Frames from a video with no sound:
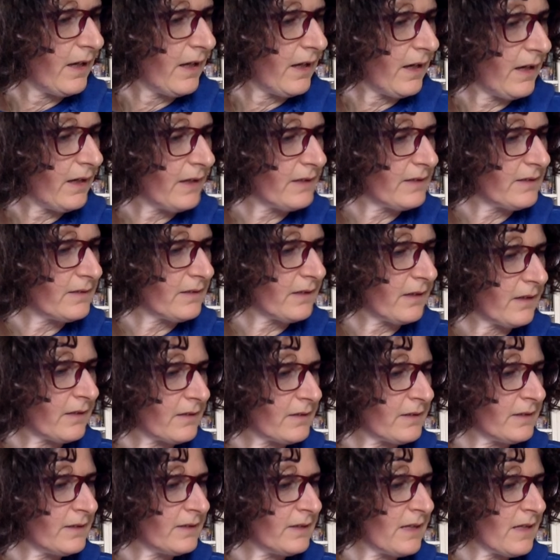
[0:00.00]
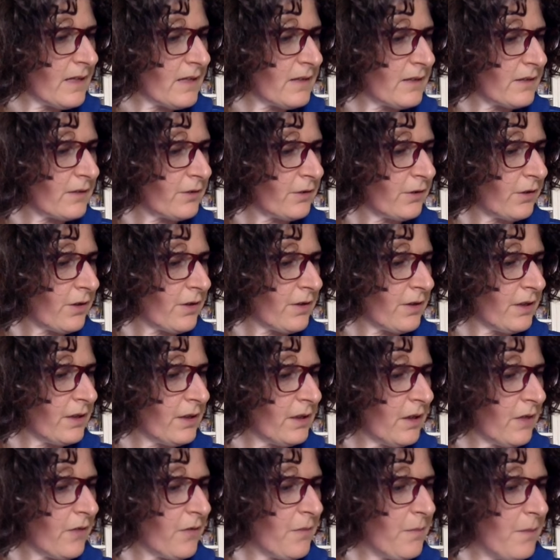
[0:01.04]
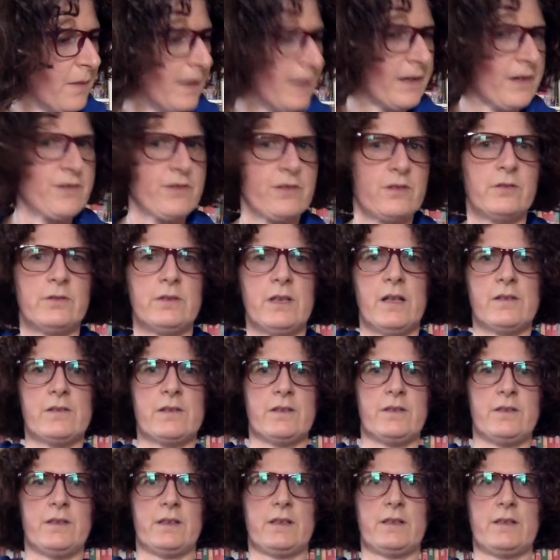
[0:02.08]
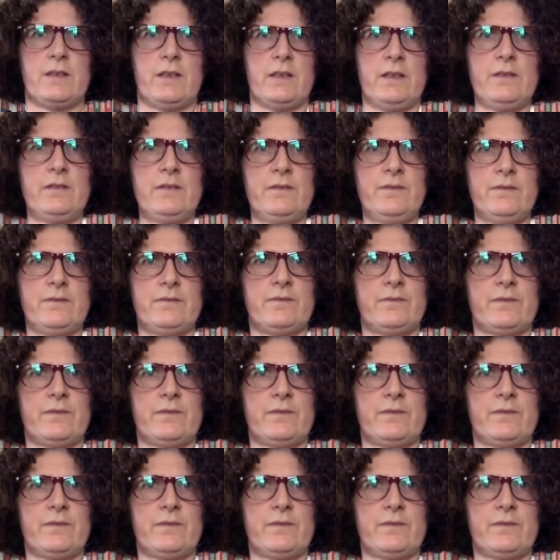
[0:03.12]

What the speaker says: I started this the 30th of March 2016